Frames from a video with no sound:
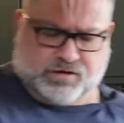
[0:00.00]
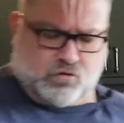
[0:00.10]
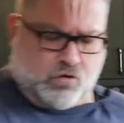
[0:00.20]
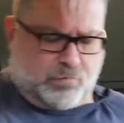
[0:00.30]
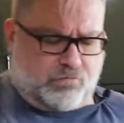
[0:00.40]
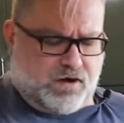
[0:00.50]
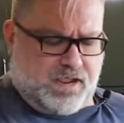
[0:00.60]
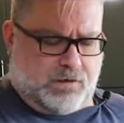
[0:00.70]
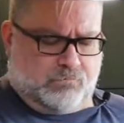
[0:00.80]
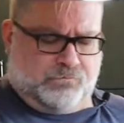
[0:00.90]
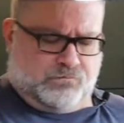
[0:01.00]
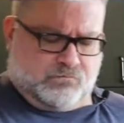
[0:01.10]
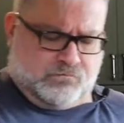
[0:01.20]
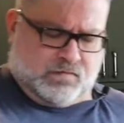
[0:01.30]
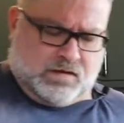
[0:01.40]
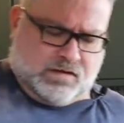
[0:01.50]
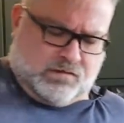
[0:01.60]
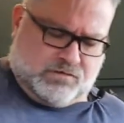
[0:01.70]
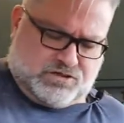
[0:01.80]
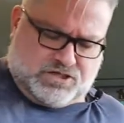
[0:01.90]
incorporate
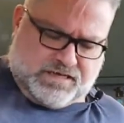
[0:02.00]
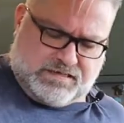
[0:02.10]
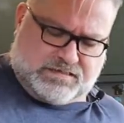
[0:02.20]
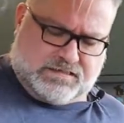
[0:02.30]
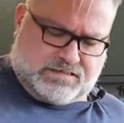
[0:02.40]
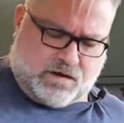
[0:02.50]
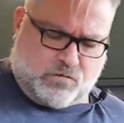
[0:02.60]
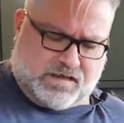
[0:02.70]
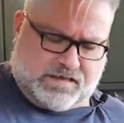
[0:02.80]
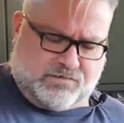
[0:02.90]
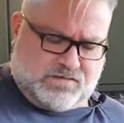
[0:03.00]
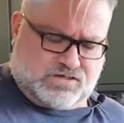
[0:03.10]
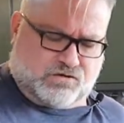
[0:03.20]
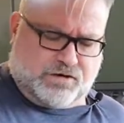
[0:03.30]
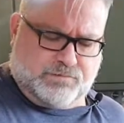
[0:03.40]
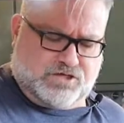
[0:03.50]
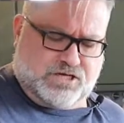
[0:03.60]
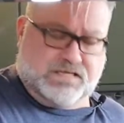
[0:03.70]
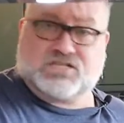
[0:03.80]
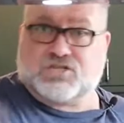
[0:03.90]
the cheeses. I want to get this cream
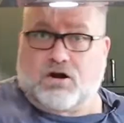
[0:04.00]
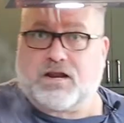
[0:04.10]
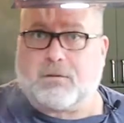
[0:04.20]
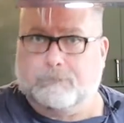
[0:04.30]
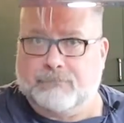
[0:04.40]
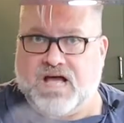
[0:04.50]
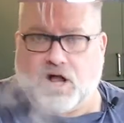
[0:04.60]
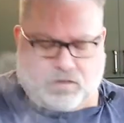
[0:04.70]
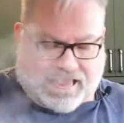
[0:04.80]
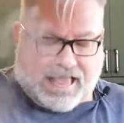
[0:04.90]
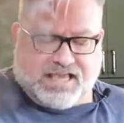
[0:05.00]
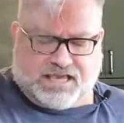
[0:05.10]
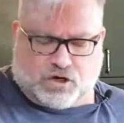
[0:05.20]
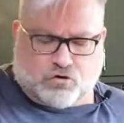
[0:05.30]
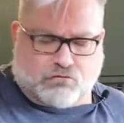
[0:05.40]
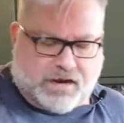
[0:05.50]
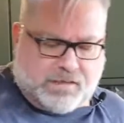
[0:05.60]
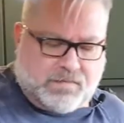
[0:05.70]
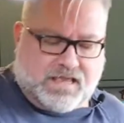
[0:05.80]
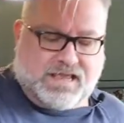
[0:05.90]
cheese starting to melt, get
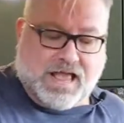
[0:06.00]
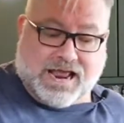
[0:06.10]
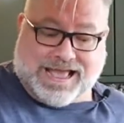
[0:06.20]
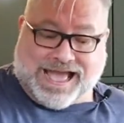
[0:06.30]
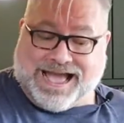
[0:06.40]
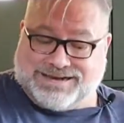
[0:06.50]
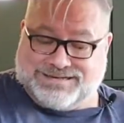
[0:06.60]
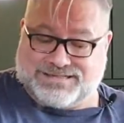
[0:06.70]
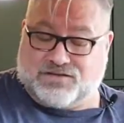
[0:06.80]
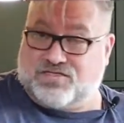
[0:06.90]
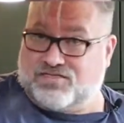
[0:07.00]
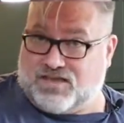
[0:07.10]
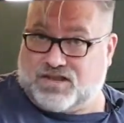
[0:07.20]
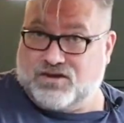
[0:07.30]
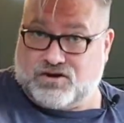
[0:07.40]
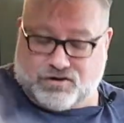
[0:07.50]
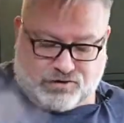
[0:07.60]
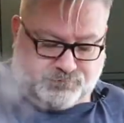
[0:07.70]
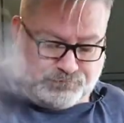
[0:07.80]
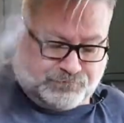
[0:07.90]
creamy, act as a
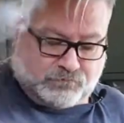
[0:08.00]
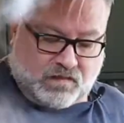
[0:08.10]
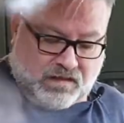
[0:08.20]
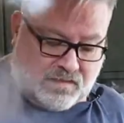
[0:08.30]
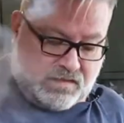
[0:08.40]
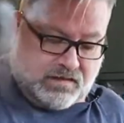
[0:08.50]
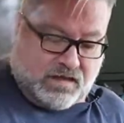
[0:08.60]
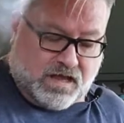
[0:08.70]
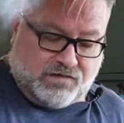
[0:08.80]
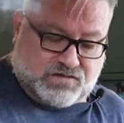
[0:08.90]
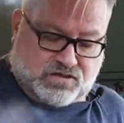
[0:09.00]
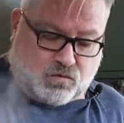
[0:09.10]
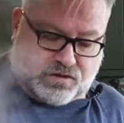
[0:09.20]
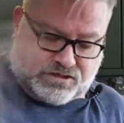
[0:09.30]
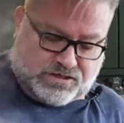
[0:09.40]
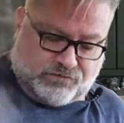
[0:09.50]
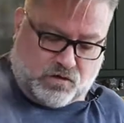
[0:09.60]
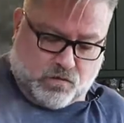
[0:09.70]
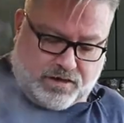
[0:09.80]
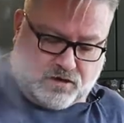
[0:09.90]
thickener of sorts, if
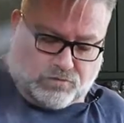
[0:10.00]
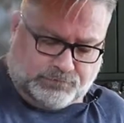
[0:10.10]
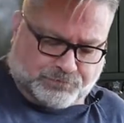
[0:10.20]
you will.